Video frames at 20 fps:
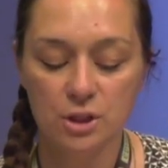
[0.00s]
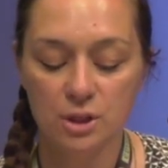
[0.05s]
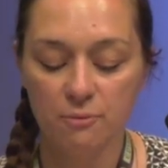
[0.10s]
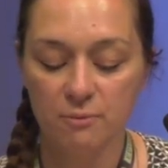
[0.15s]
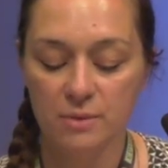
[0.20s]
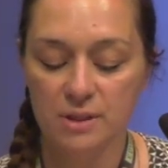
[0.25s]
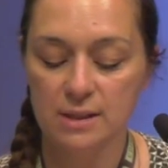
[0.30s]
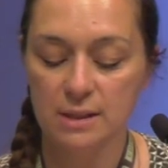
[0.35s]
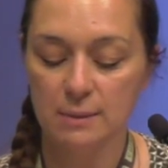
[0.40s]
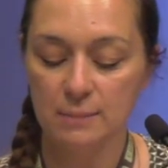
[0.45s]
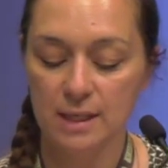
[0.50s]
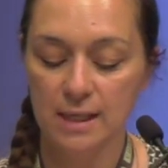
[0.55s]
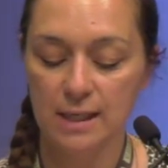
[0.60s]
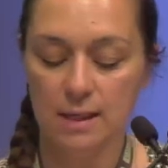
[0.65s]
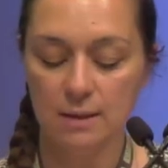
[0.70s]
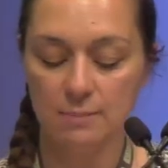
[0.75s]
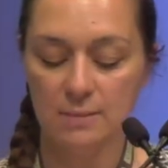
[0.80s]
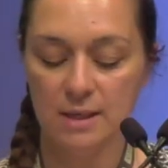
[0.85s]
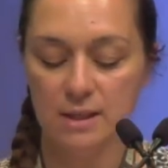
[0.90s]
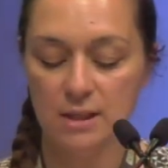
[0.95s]
government similarly
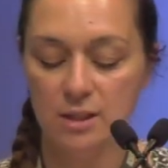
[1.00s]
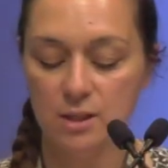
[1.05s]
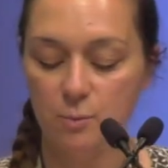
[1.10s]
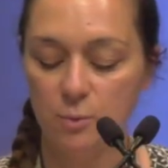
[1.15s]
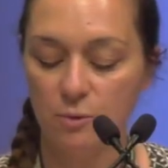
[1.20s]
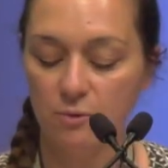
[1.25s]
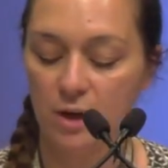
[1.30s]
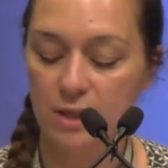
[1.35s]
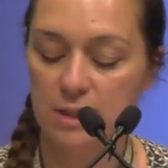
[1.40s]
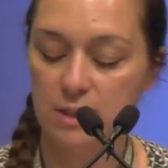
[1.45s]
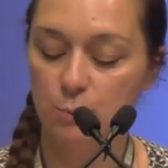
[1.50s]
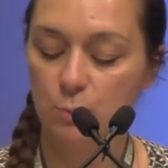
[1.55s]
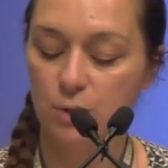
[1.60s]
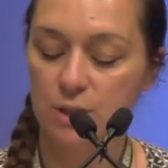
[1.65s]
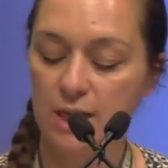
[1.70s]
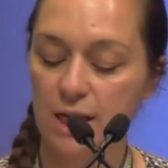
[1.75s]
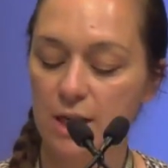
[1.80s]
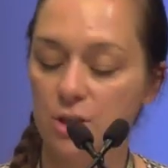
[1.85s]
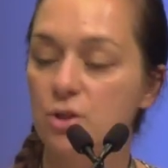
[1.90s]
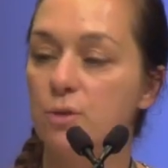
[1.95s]
committed to providing
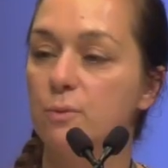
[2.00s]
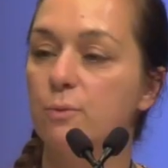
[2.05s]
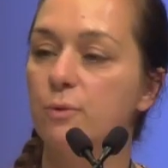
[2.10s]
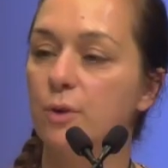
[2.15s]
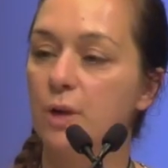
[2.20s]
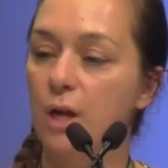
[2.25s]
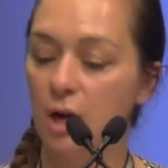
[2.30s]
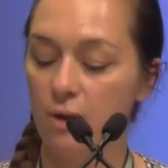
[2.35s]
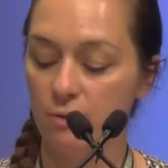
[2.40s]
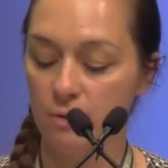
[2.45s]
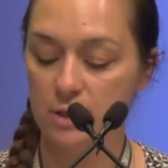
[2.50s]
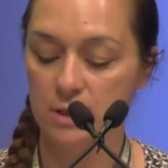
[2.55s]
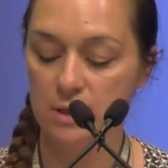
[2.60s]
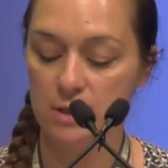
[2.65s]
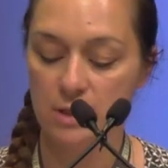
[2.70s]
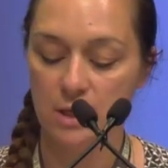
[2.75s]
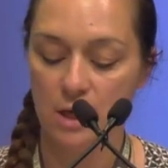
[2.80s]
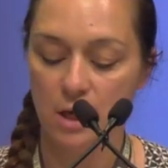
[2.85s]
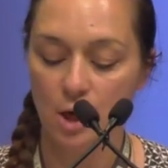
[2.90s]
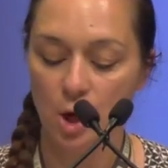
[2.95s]
protection for
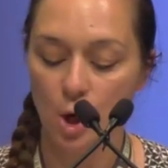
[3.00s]
current